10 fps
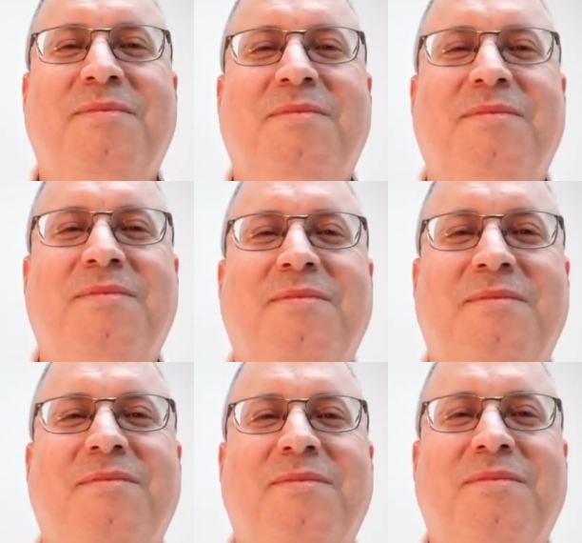
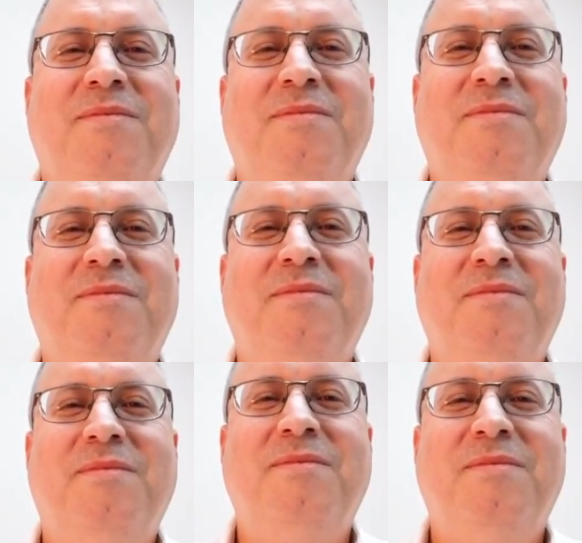
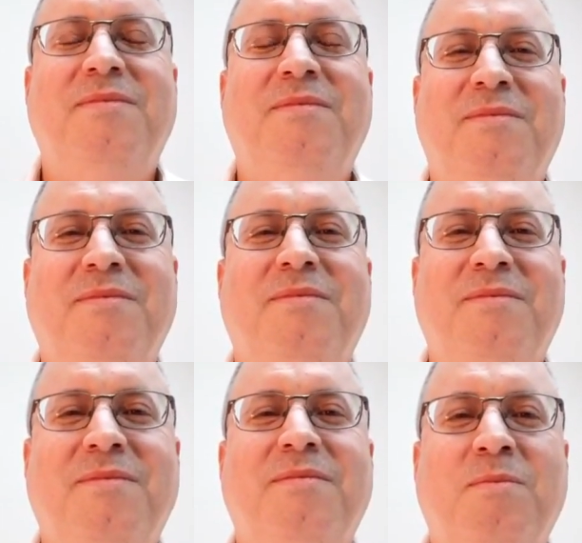
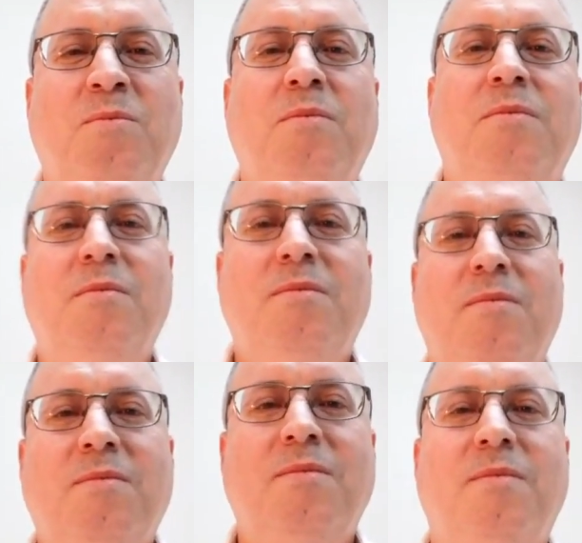
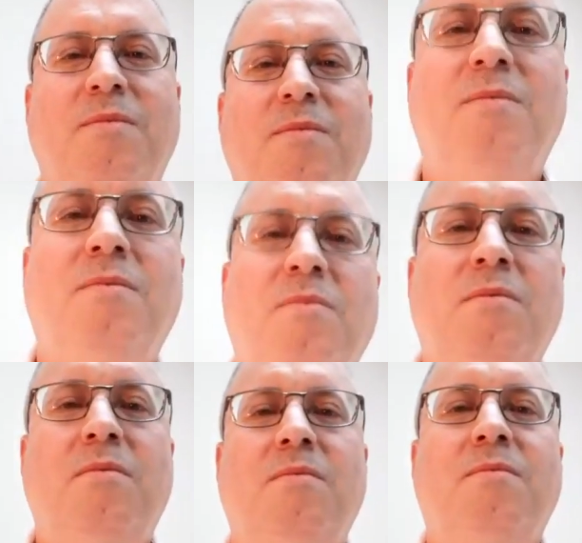
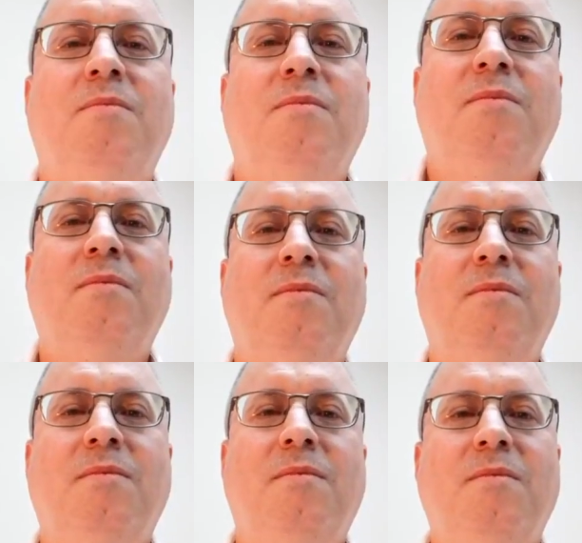
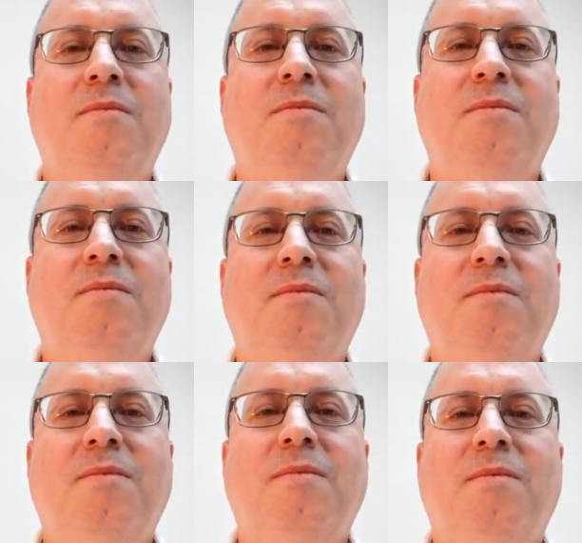
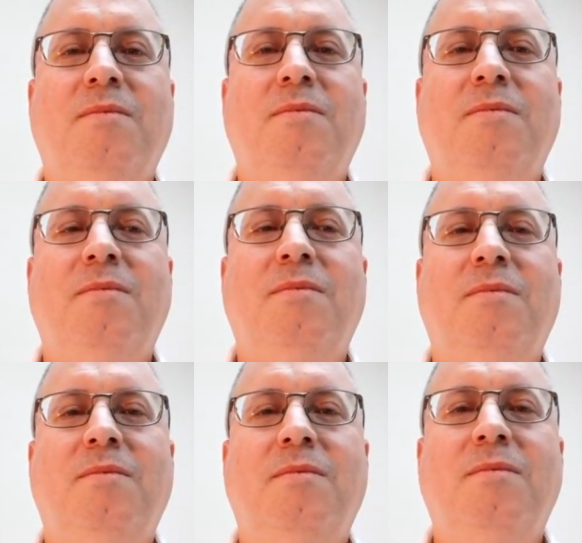
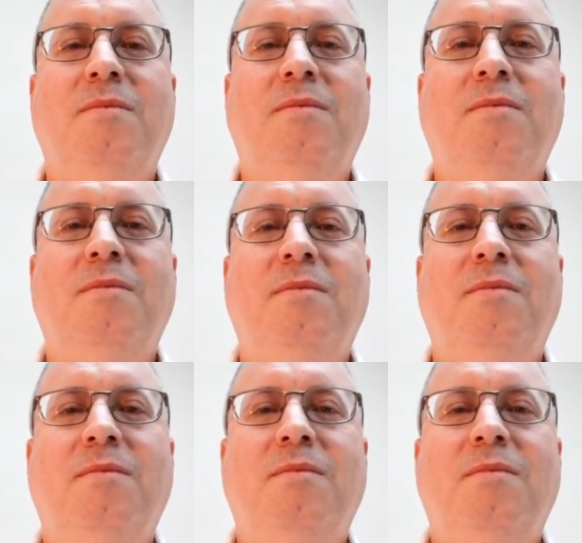The person shown says nothing.